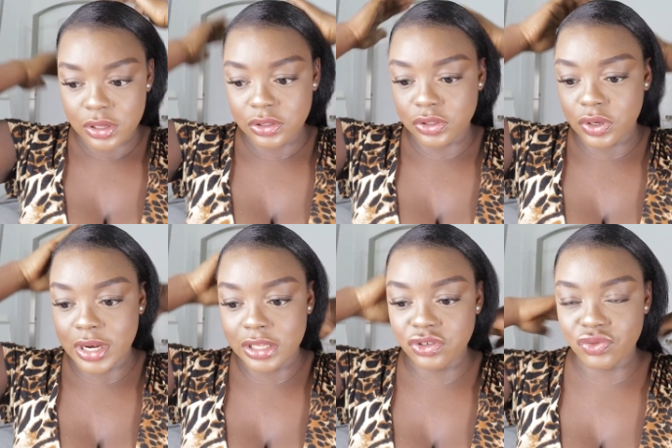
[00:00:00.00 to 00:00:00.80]
so
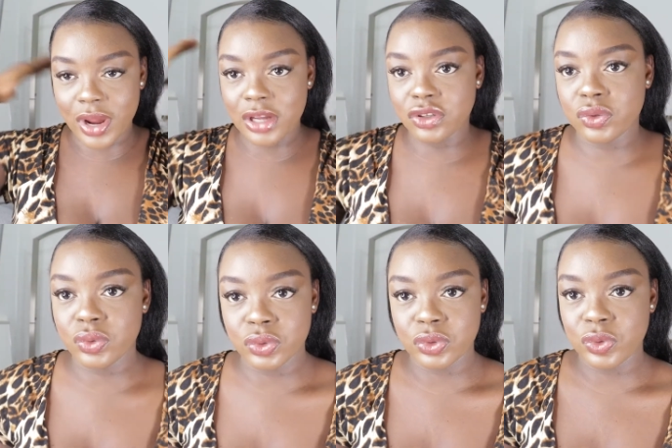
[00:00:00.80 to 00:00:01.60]
let's try
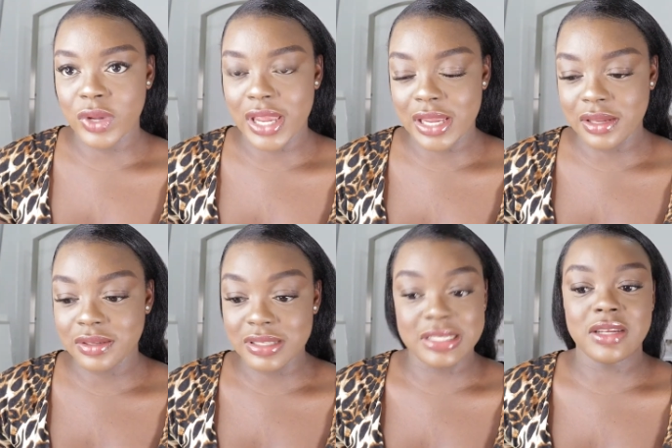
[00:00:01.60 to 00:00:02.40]
to do a
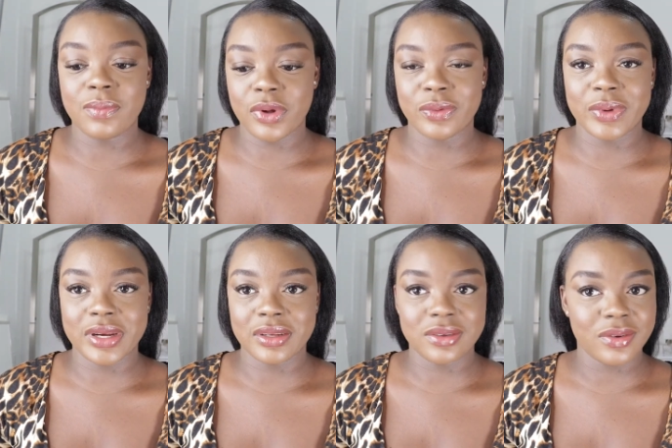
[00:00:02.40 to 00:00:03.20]
slick bun with
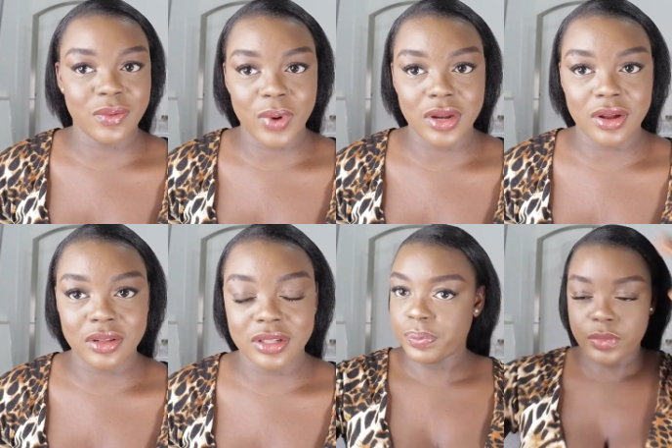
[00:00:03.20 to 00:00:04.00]
it why
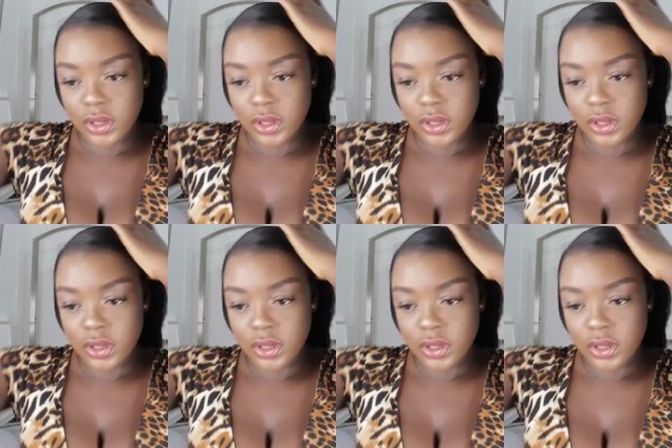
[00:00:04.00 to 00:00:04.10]
not